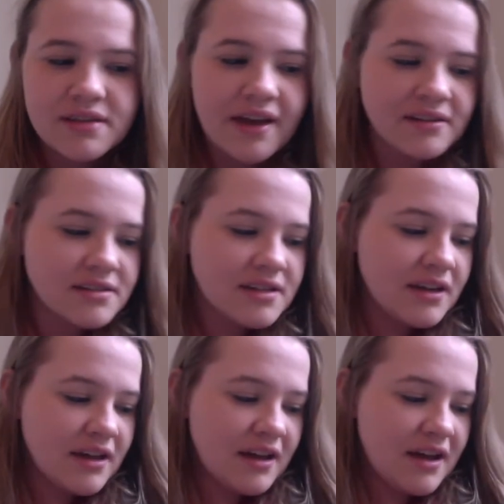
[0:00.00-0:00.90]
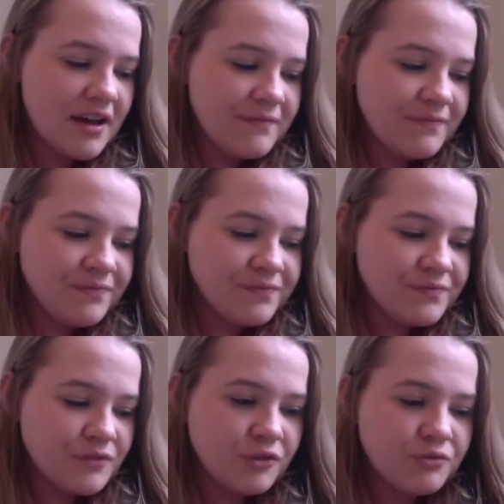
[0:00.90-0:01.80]
and
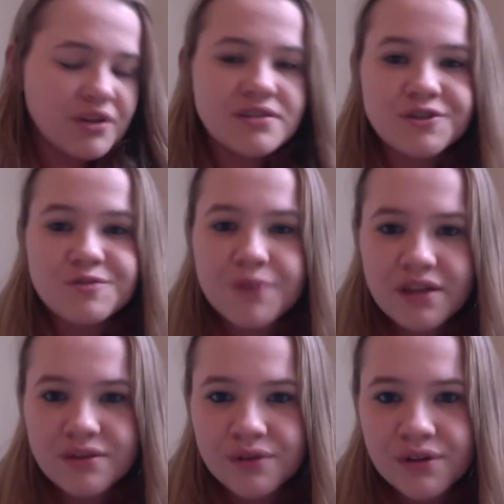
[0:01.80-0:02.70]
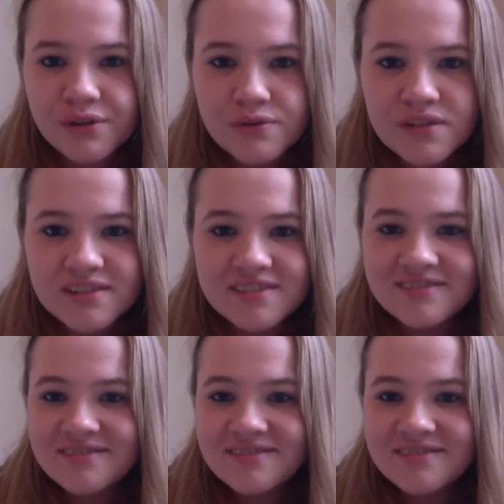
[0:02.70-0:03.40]
research breakthroughs, and